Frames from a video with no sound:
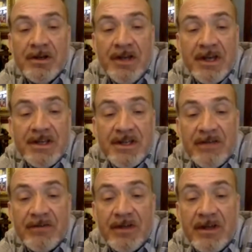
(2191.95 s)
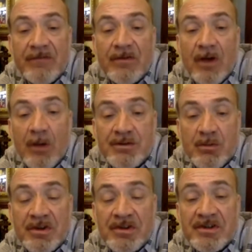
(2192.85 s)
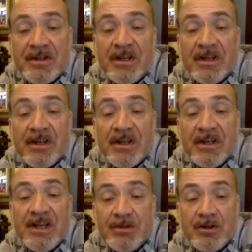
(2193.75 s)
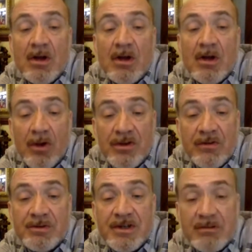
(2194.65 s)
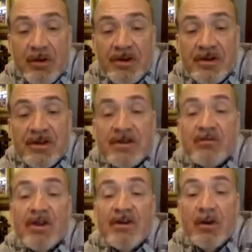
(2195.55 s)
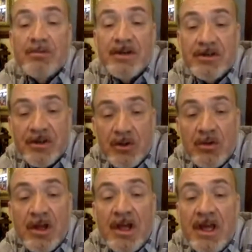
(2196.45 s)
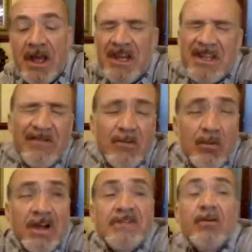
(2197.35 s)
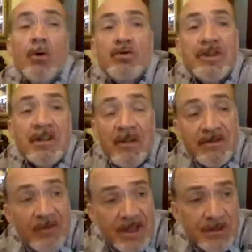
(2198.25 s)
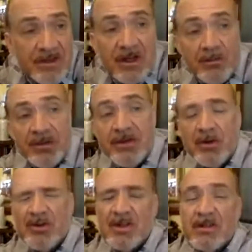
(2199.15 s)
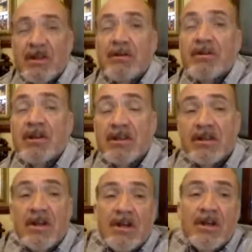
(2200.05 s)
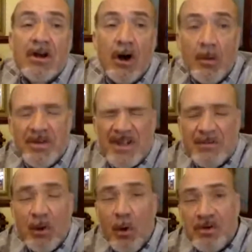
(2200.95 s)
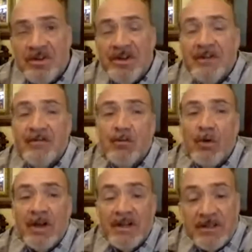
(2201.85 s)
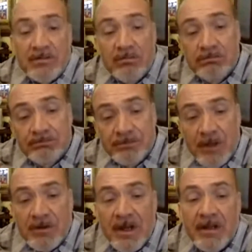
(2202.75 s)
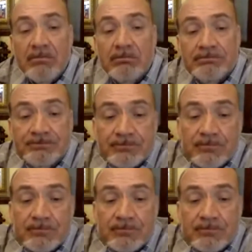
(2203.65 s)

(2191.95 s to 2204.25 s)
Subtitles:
negative if object 1 is less than object 2, positive object 1 is considered greater than object 2, in different ways of ordering them. That's the reason it could be used, because objects could be ordered in different ways. Okay.